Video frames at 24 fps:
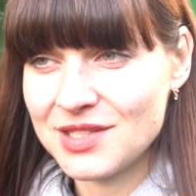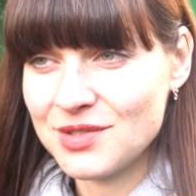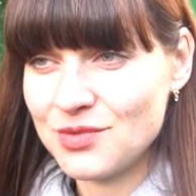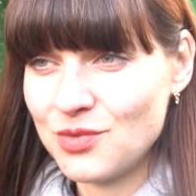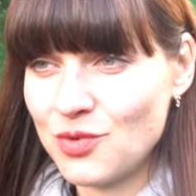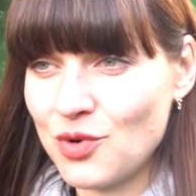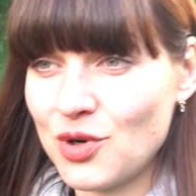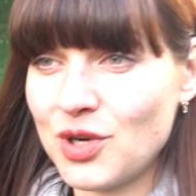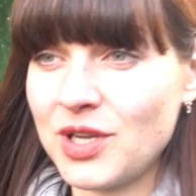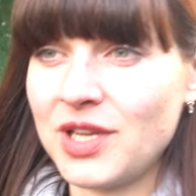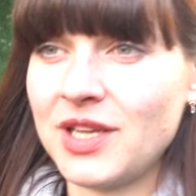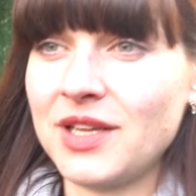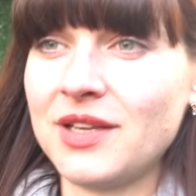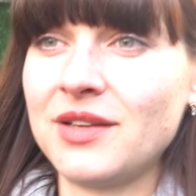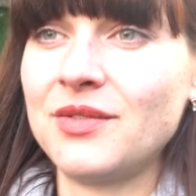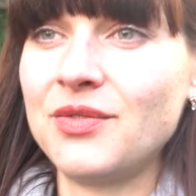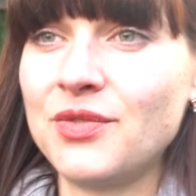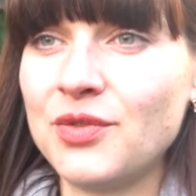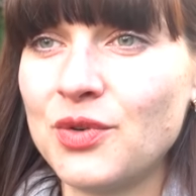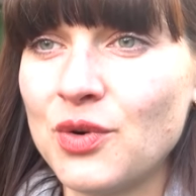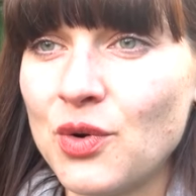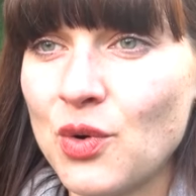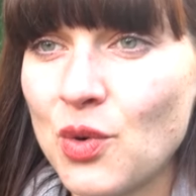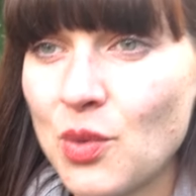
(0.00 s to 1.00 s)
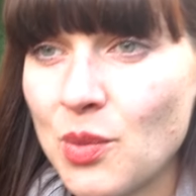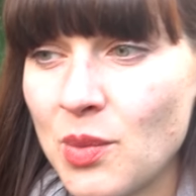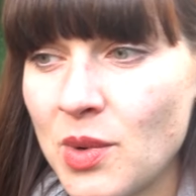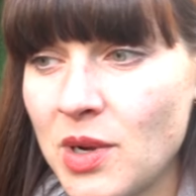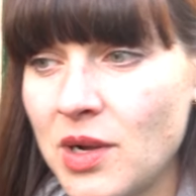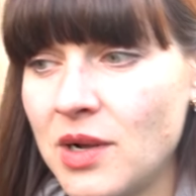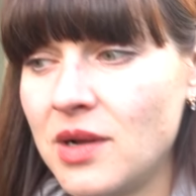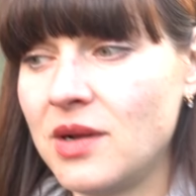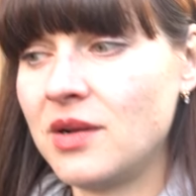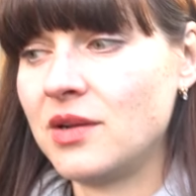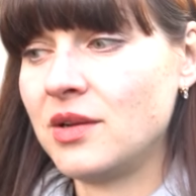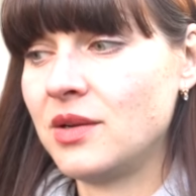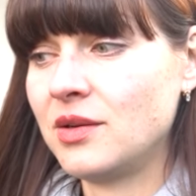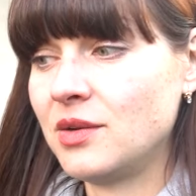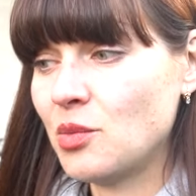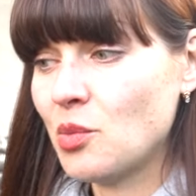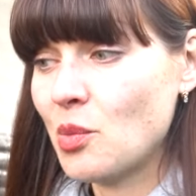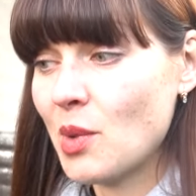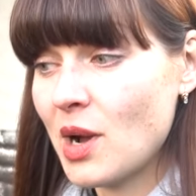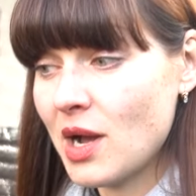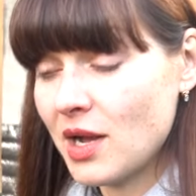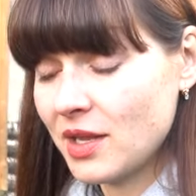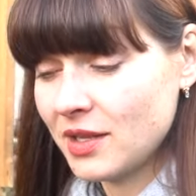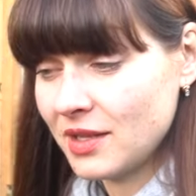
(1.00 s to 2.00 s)
is working from
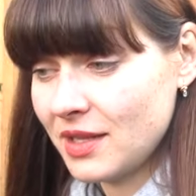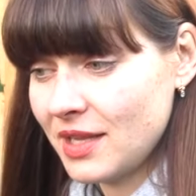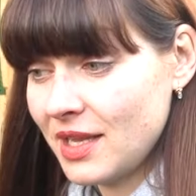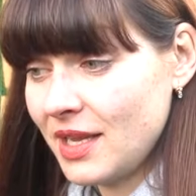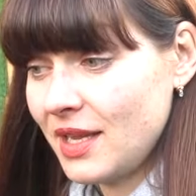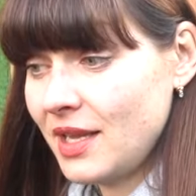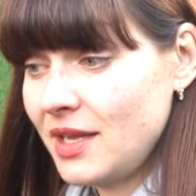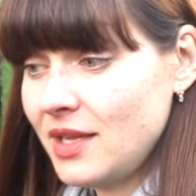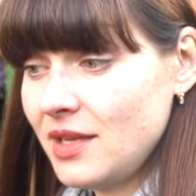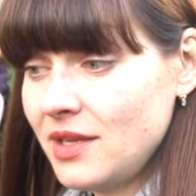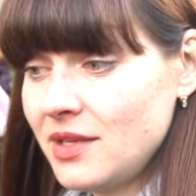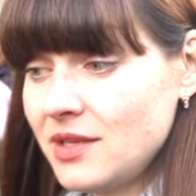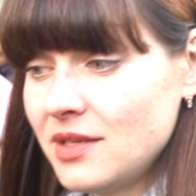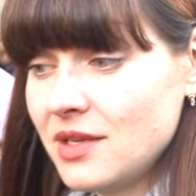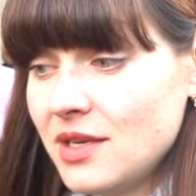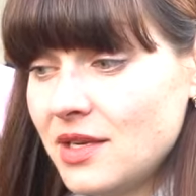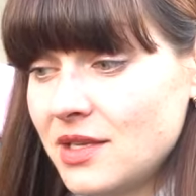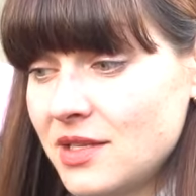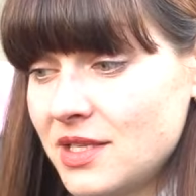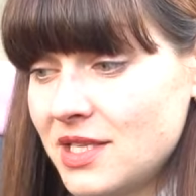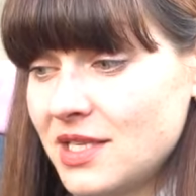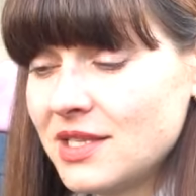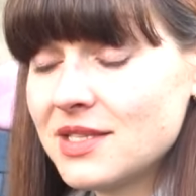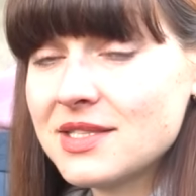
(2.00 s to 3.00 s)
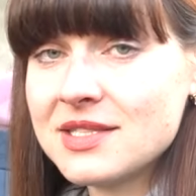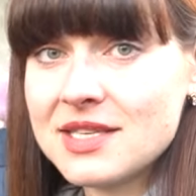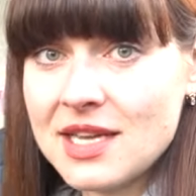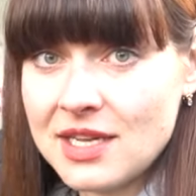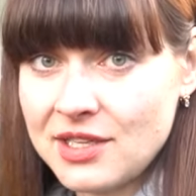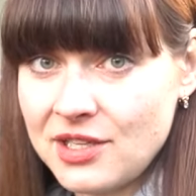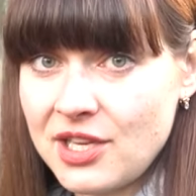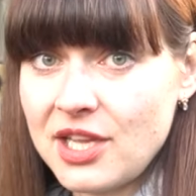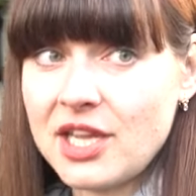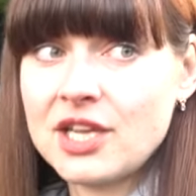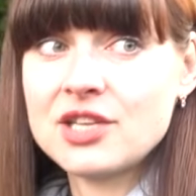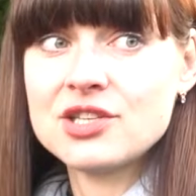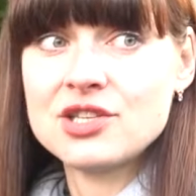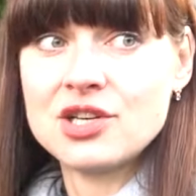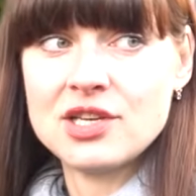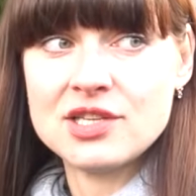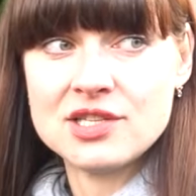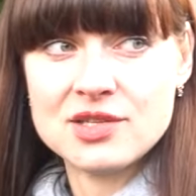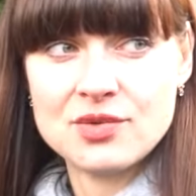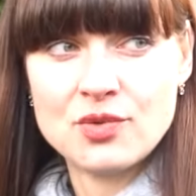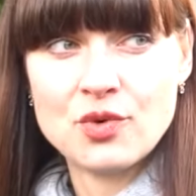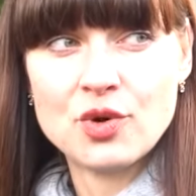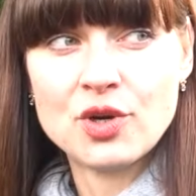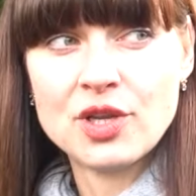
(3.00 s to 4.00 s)
Monday till Sunday. Actually,
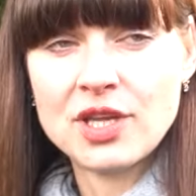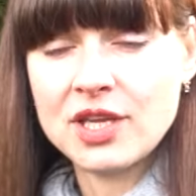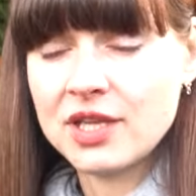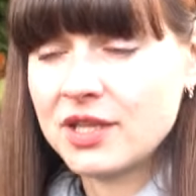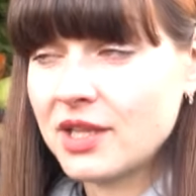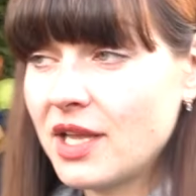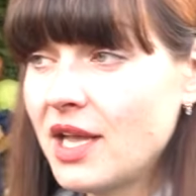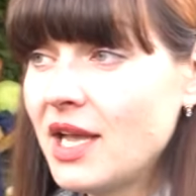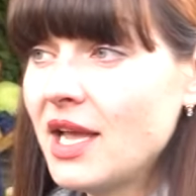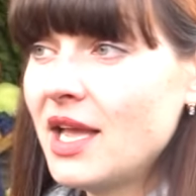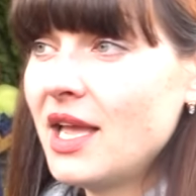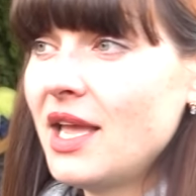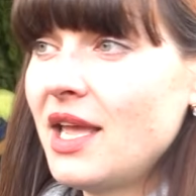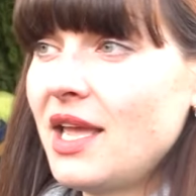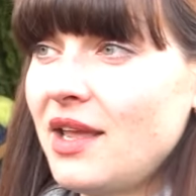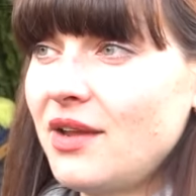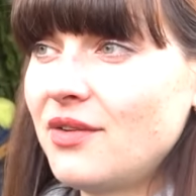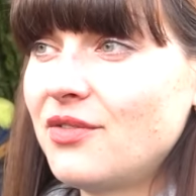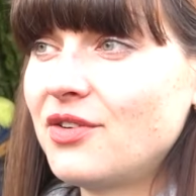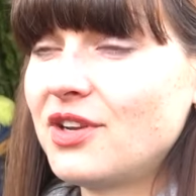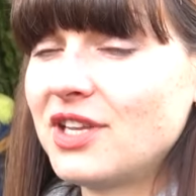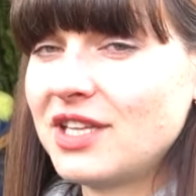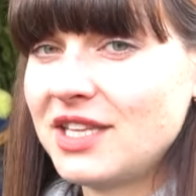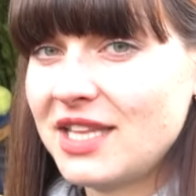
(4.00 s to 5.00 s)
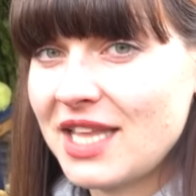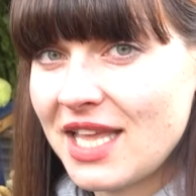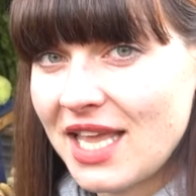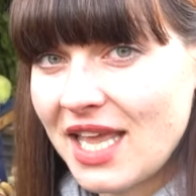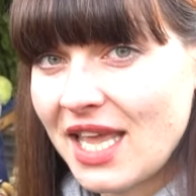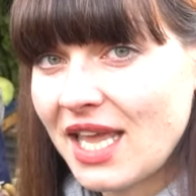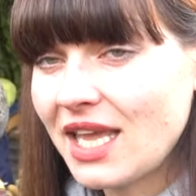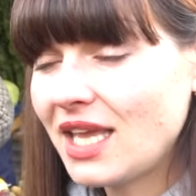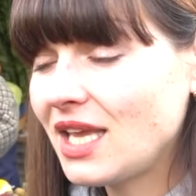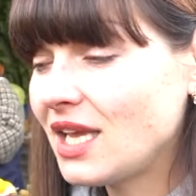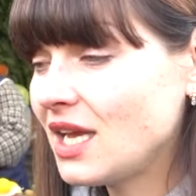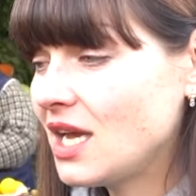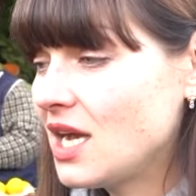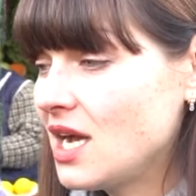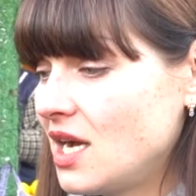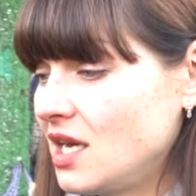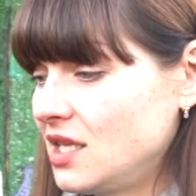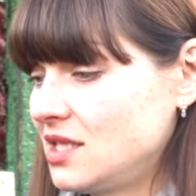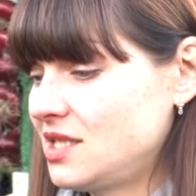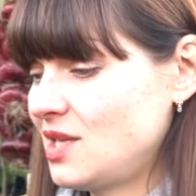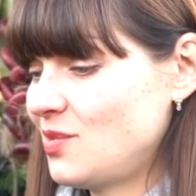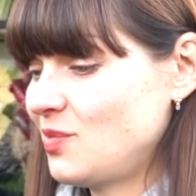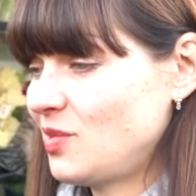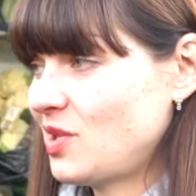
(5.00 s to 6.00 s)
it's working every day.
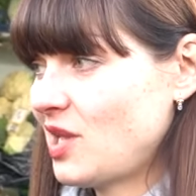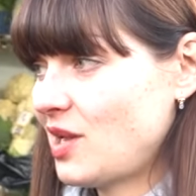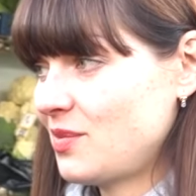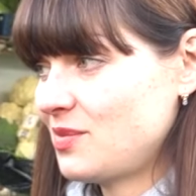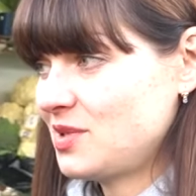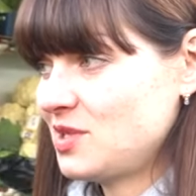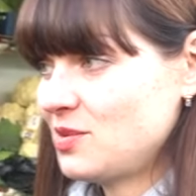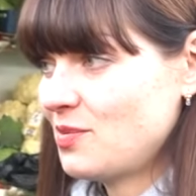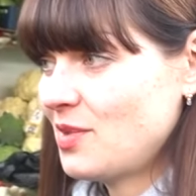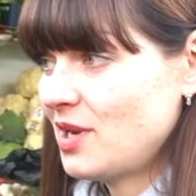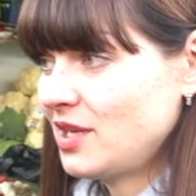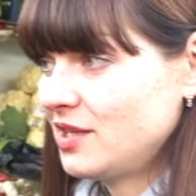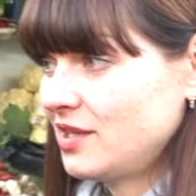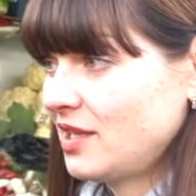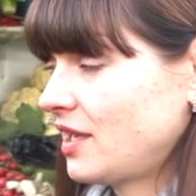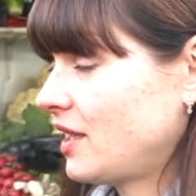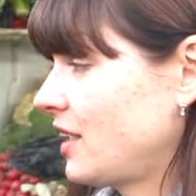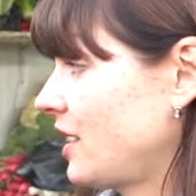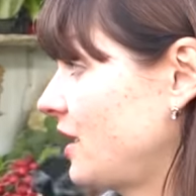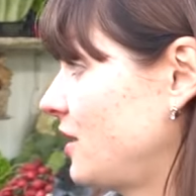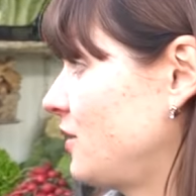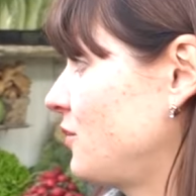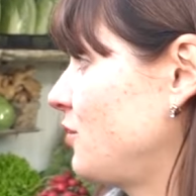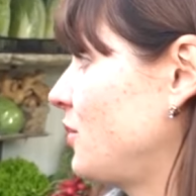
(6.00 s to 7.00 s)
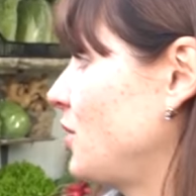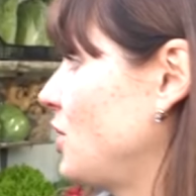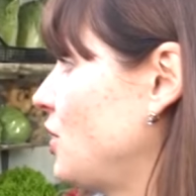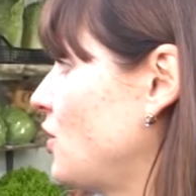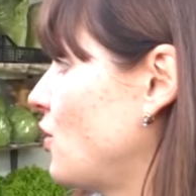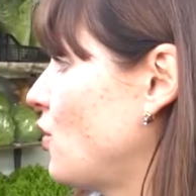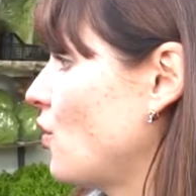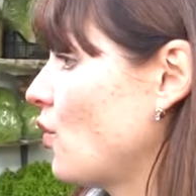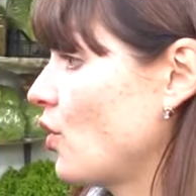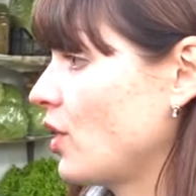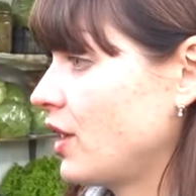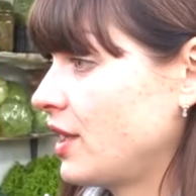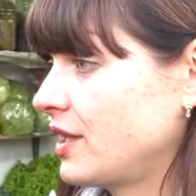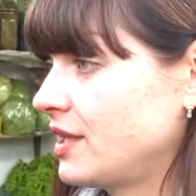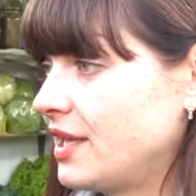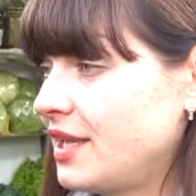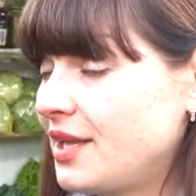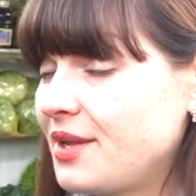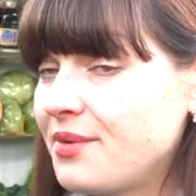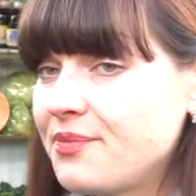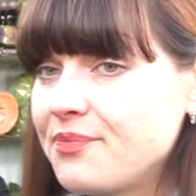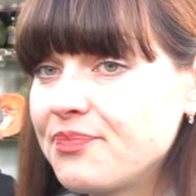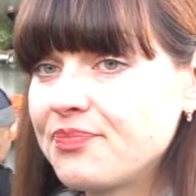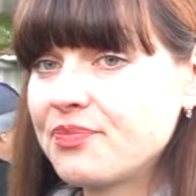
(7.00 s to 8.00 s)
Sometimes Monday can be
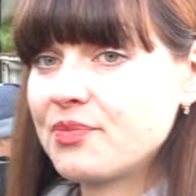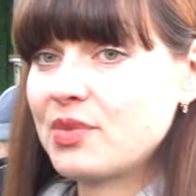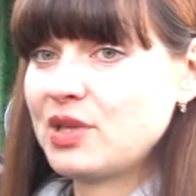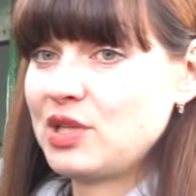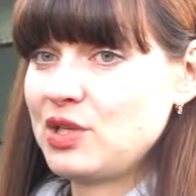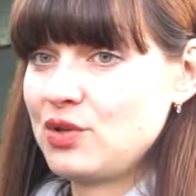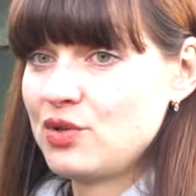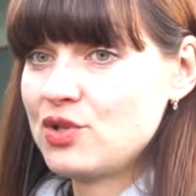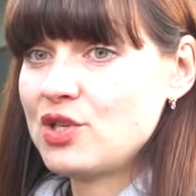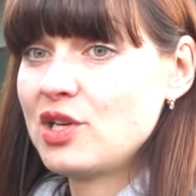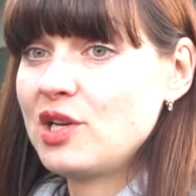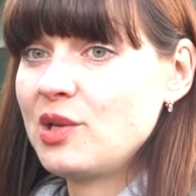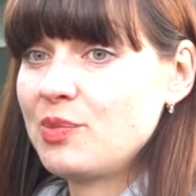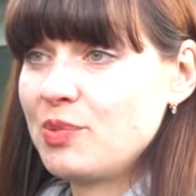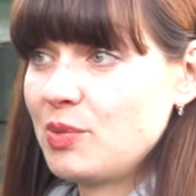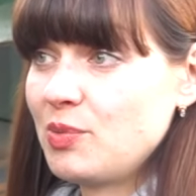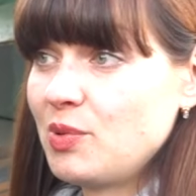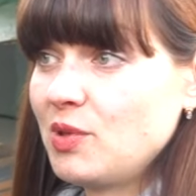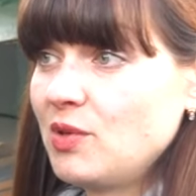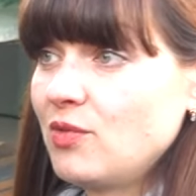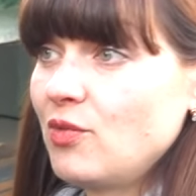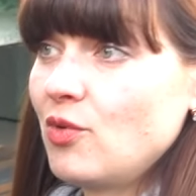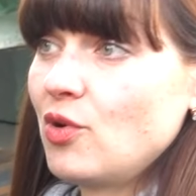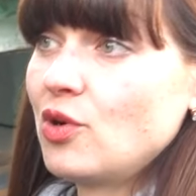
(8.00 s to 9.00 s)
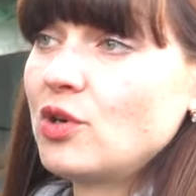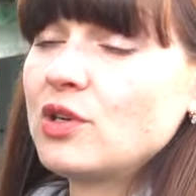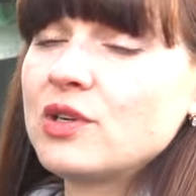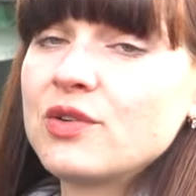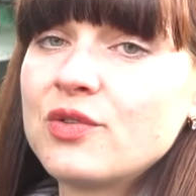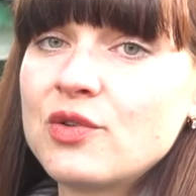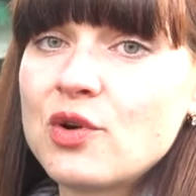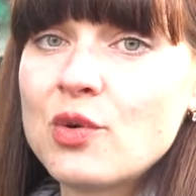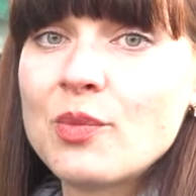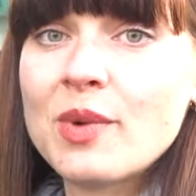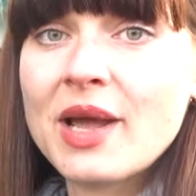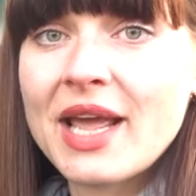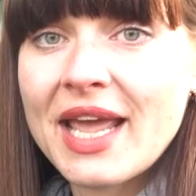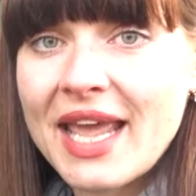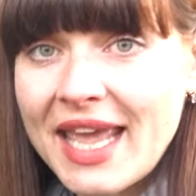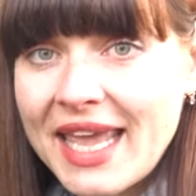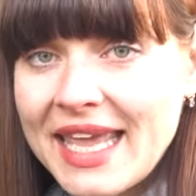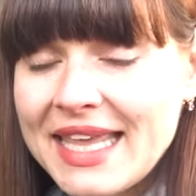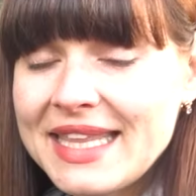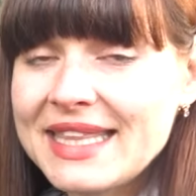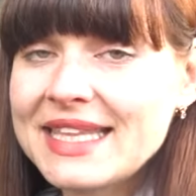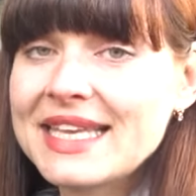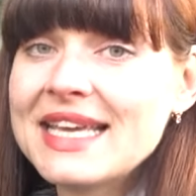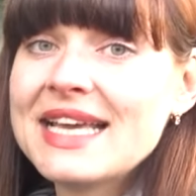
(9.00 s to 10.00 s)
holiday, but usually people work from
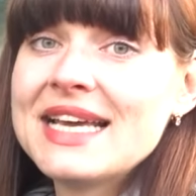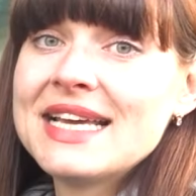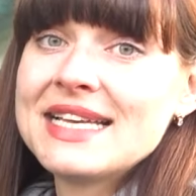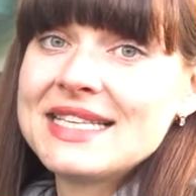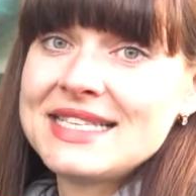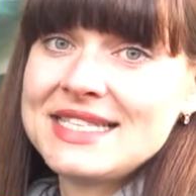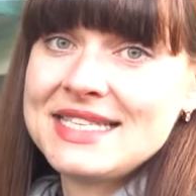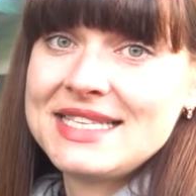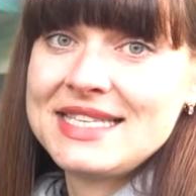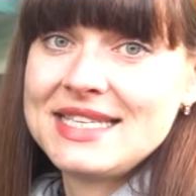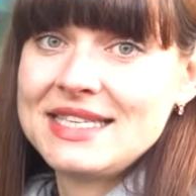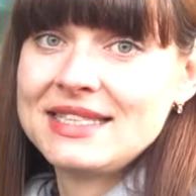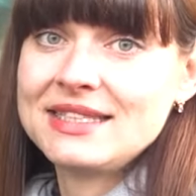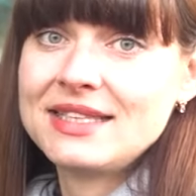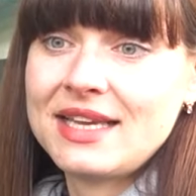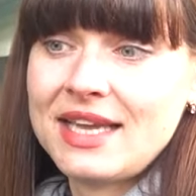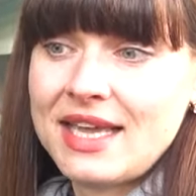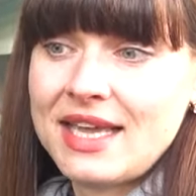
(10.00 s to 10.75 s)
8 till